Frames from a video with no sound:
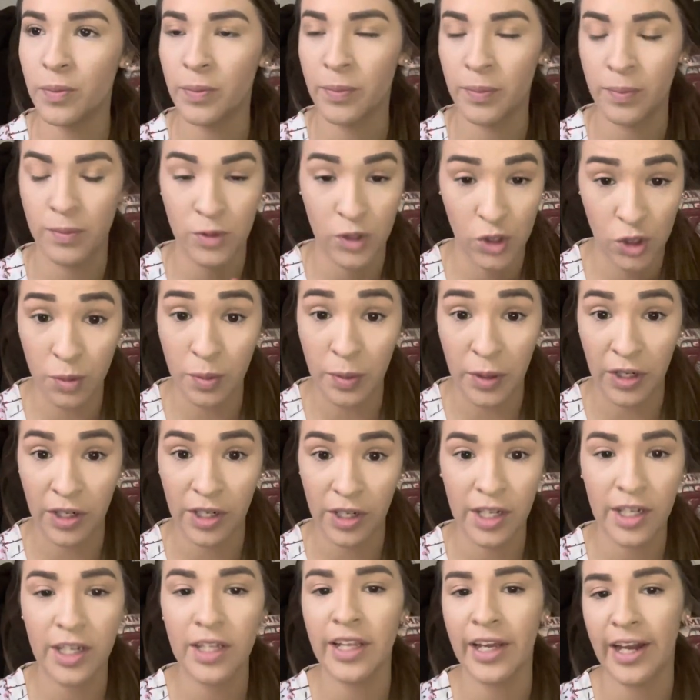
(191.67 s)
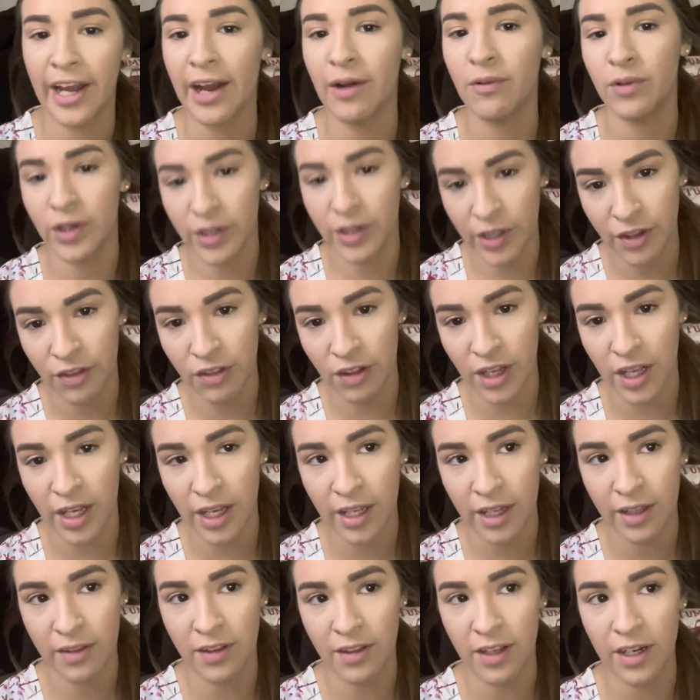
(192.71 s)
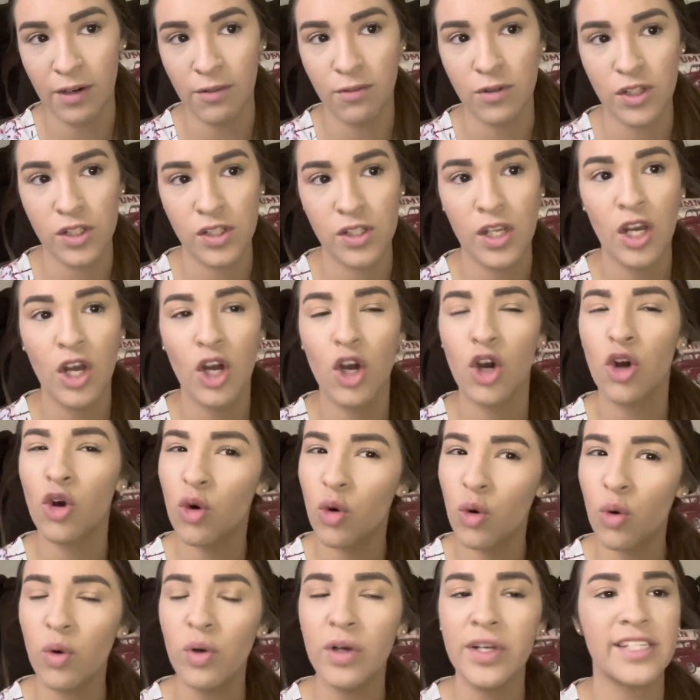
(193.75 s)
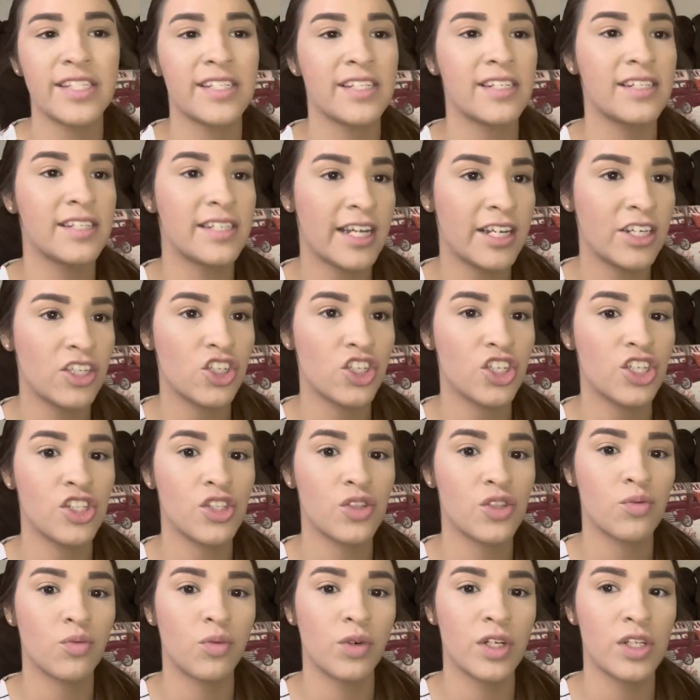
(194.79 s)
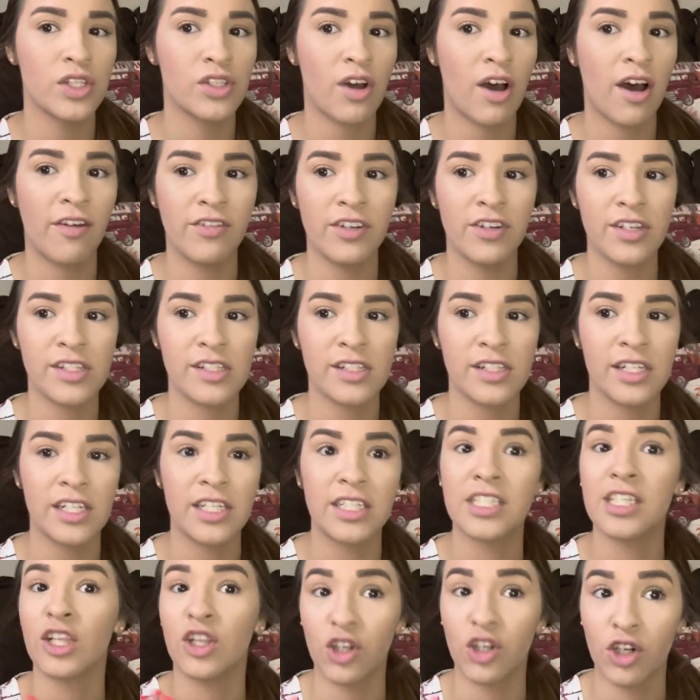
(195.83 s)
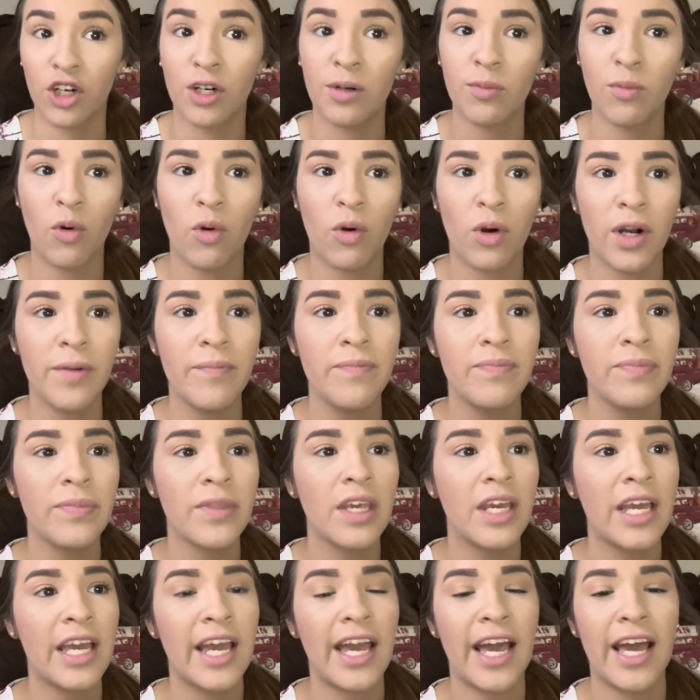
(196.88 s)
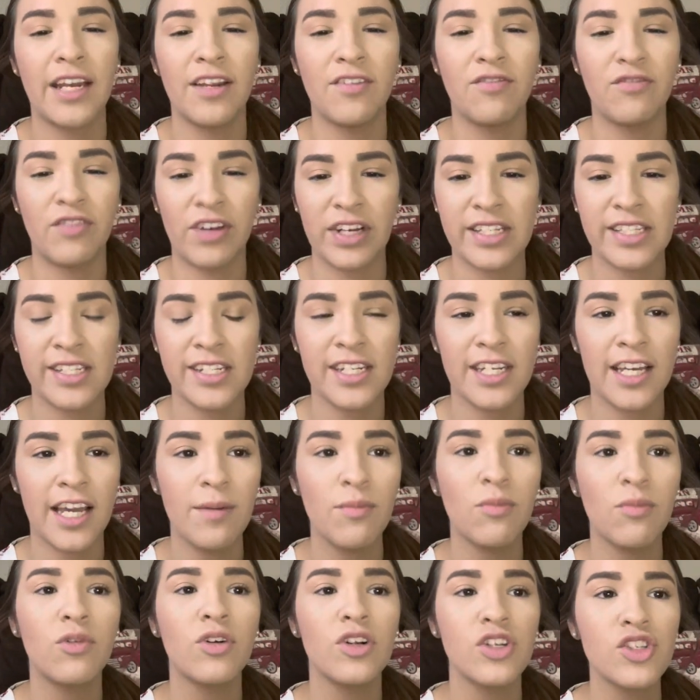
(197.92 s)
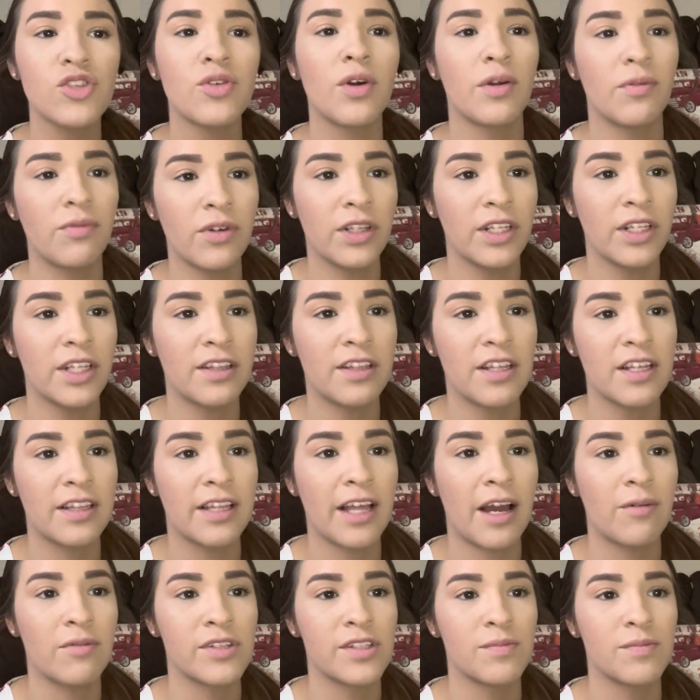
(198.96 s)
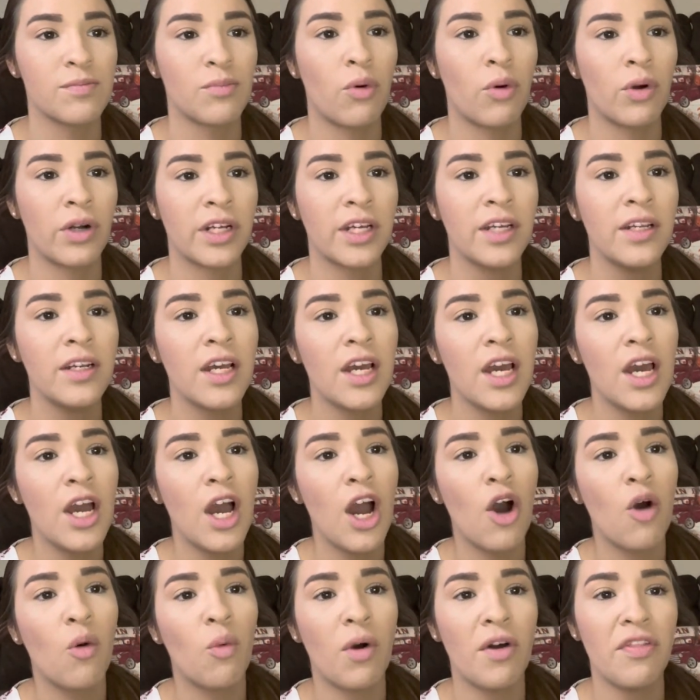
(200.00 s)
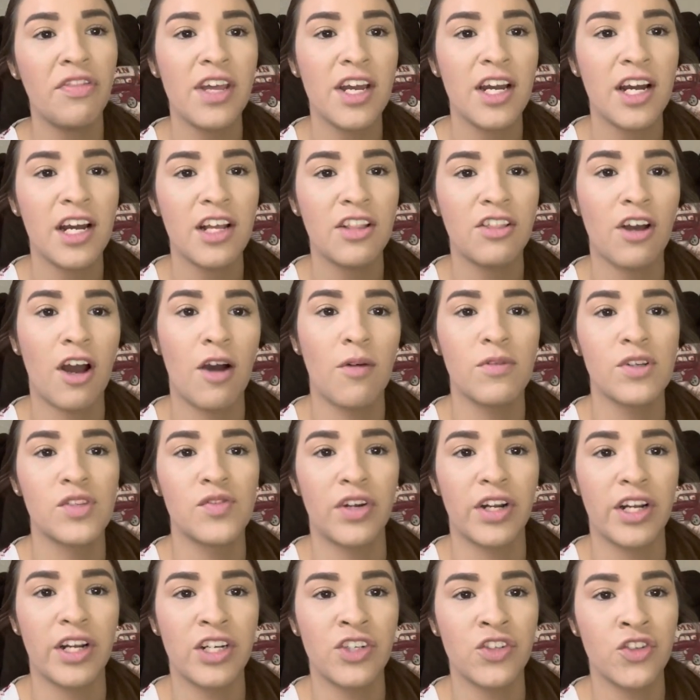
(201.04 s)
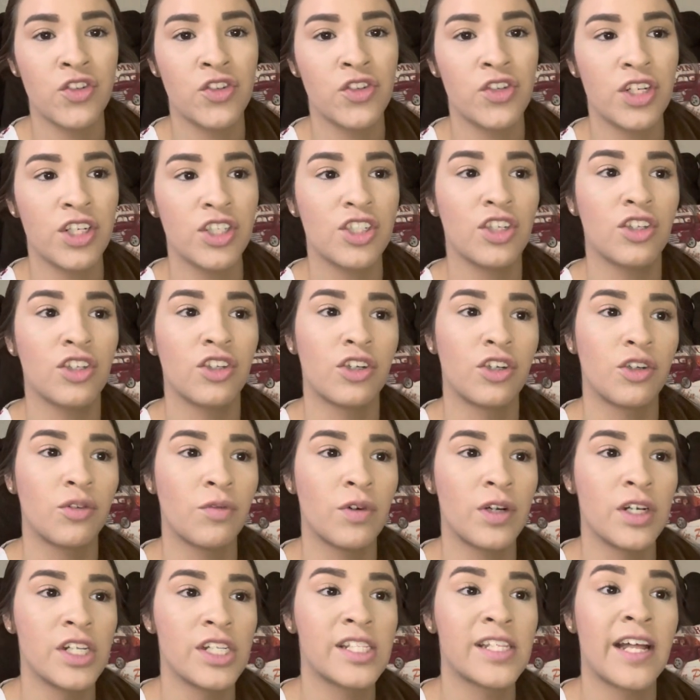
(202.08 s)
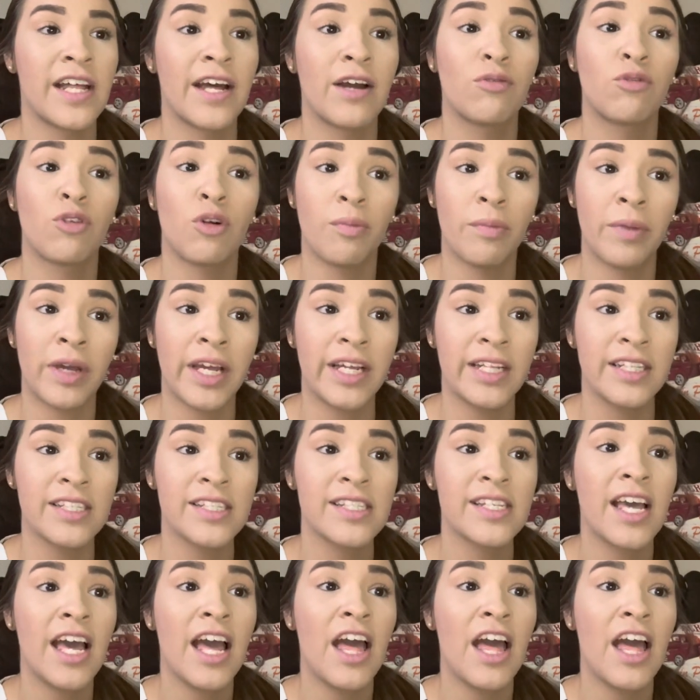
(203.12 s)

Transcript: superior. I really think that it was cool. His intentions was obviously to learn more and investigate more, so I really think that was important. One thing I thought was very interesting to learn was that Romanes